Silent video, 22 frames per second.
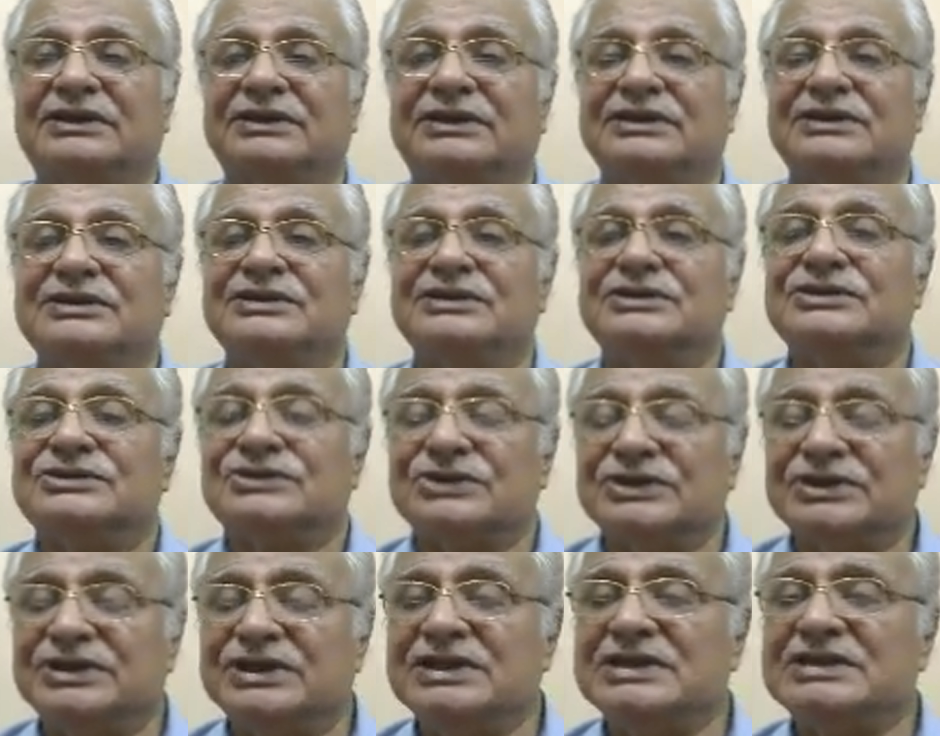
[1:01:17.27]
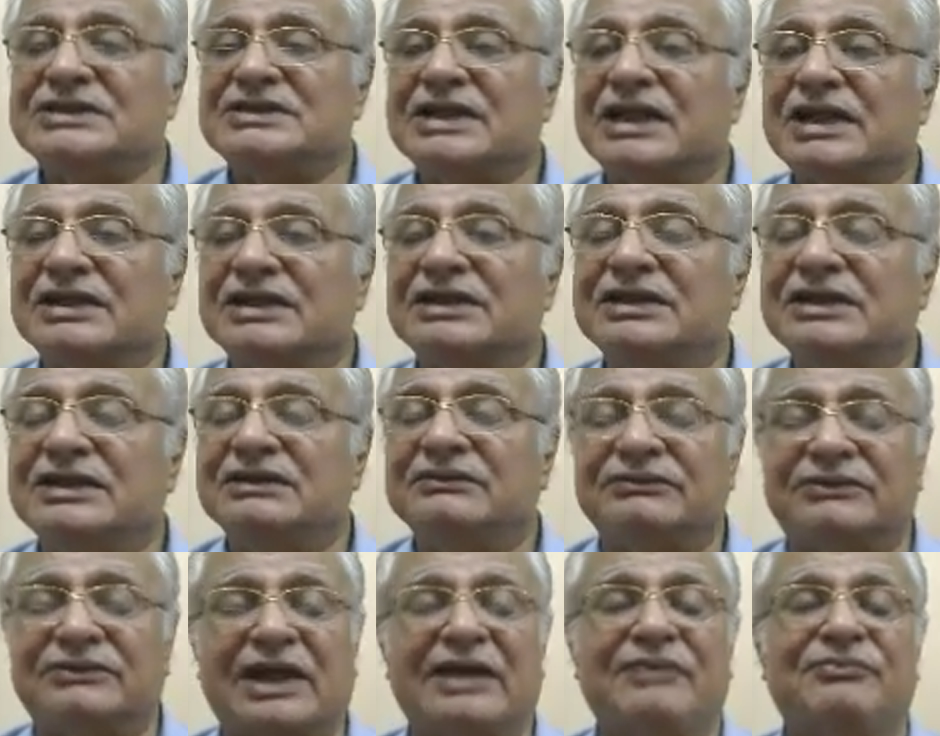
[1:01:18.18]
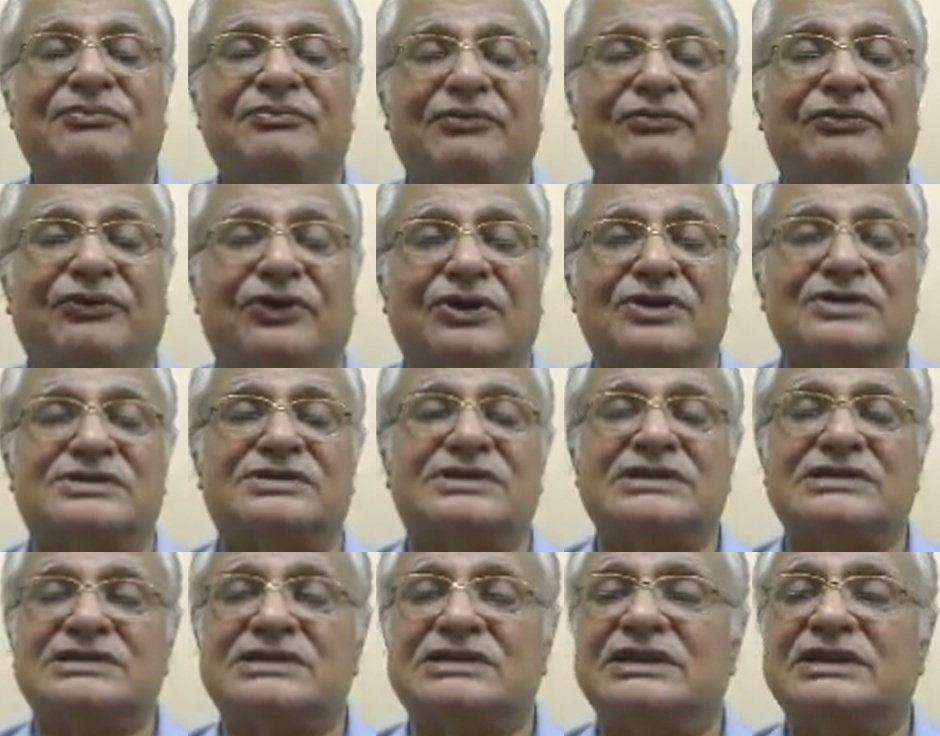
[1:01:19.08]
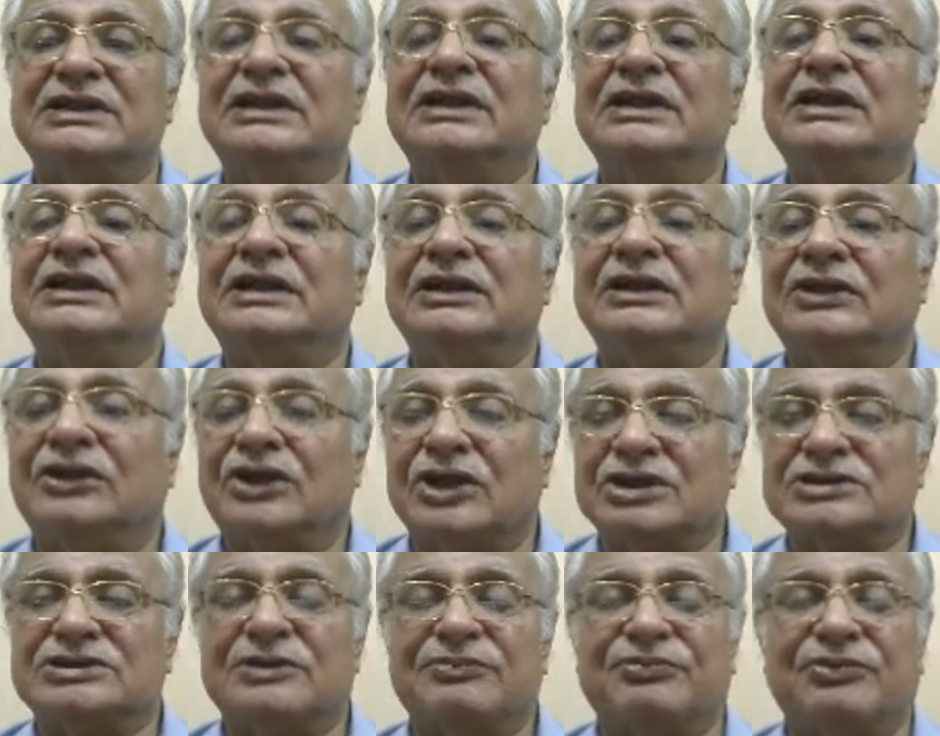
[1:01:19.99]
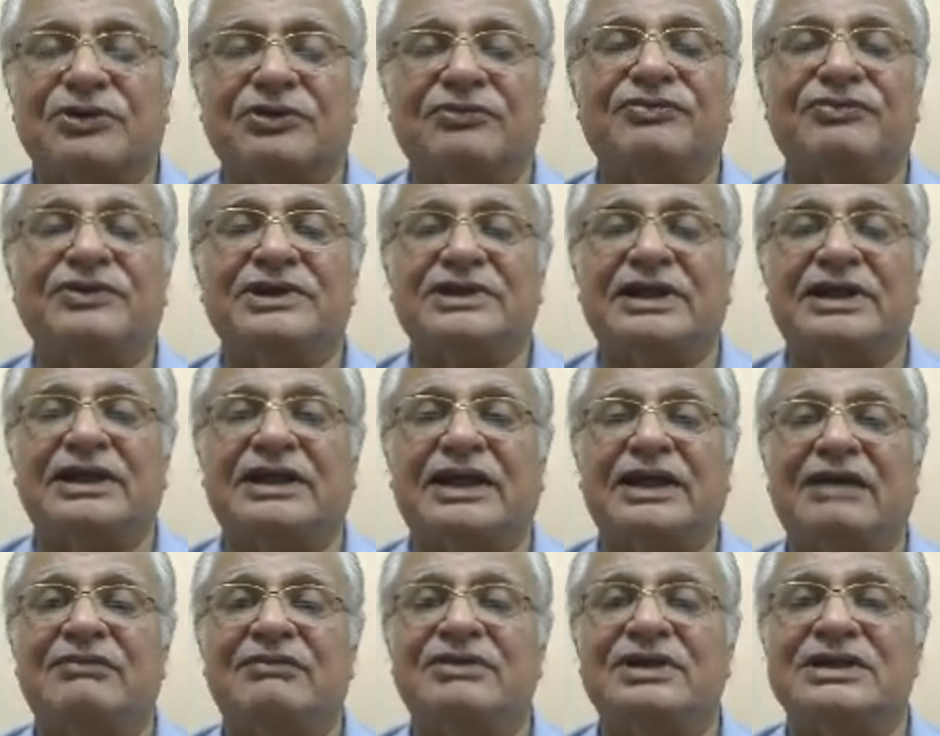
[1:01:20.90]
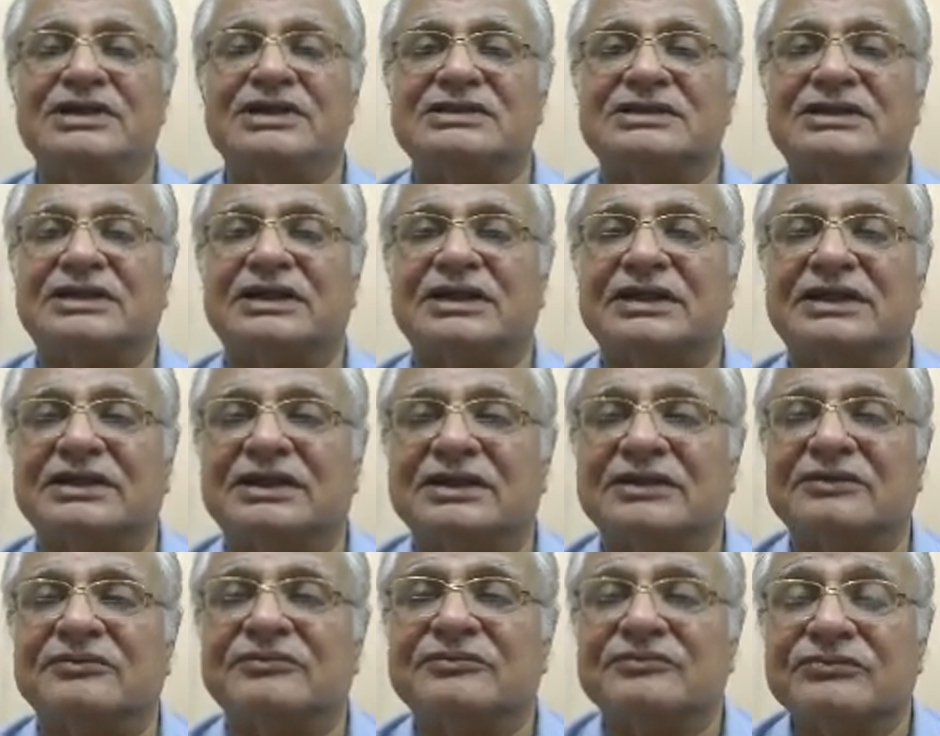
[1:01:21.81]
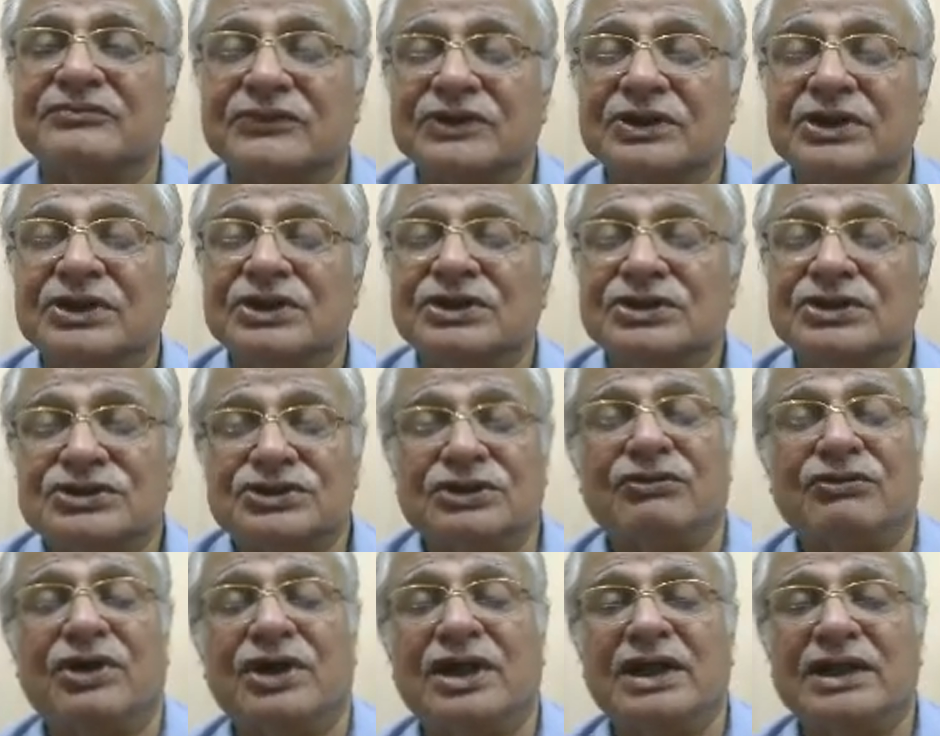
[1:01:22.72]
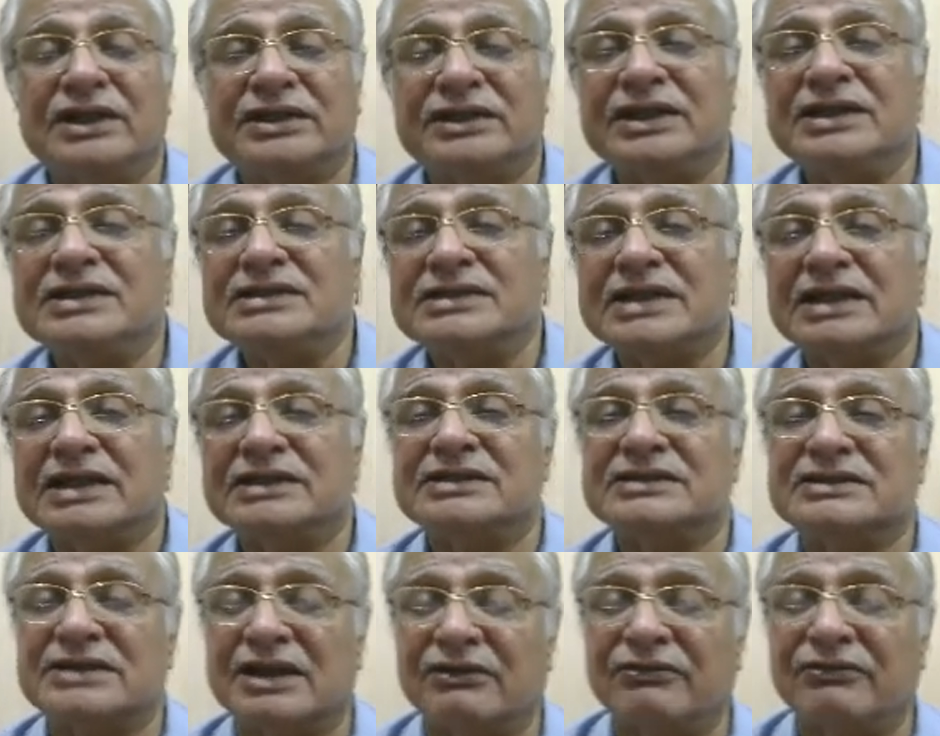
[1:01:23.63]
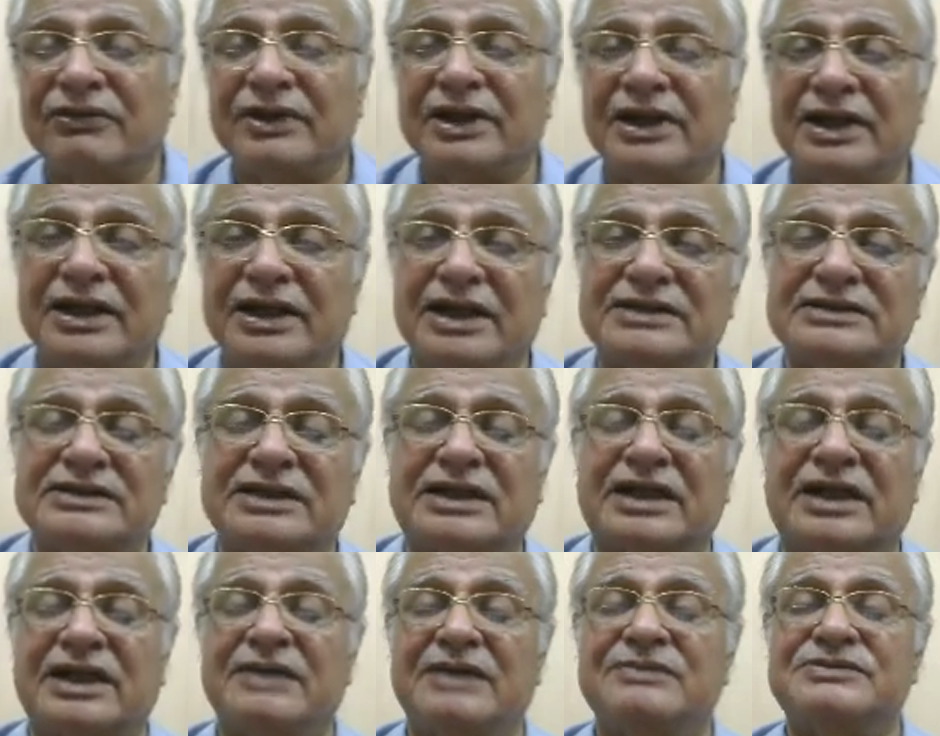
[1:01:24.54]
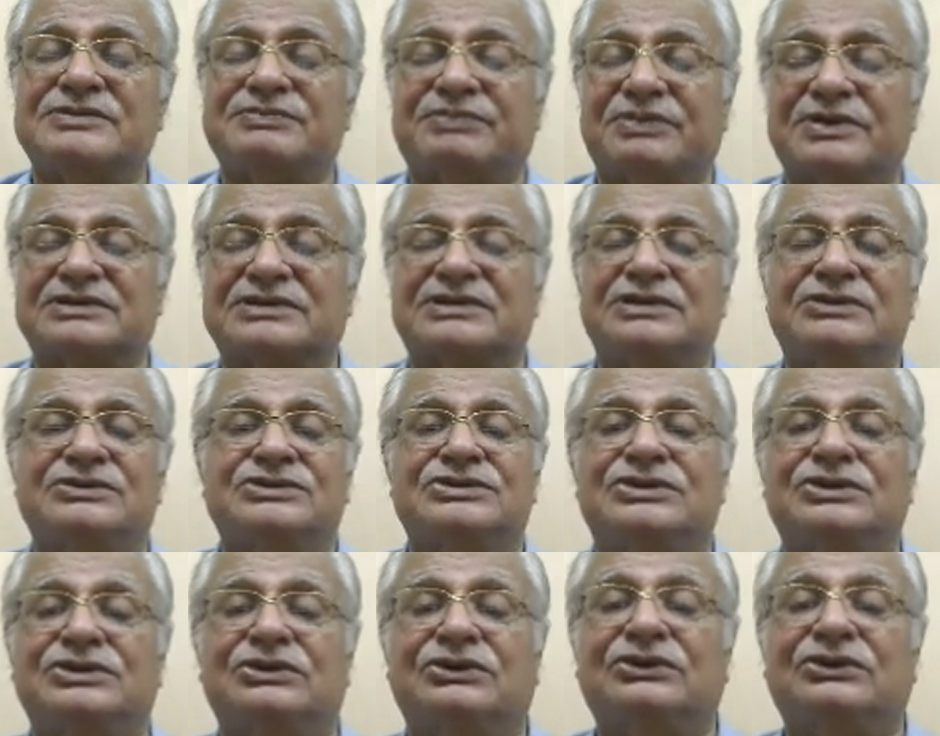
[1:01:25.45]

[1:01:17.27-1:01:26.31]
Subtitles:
So these are the type of losses, loss of profit and liabilities created. So what are things as a surveyor and as a claims person you should know?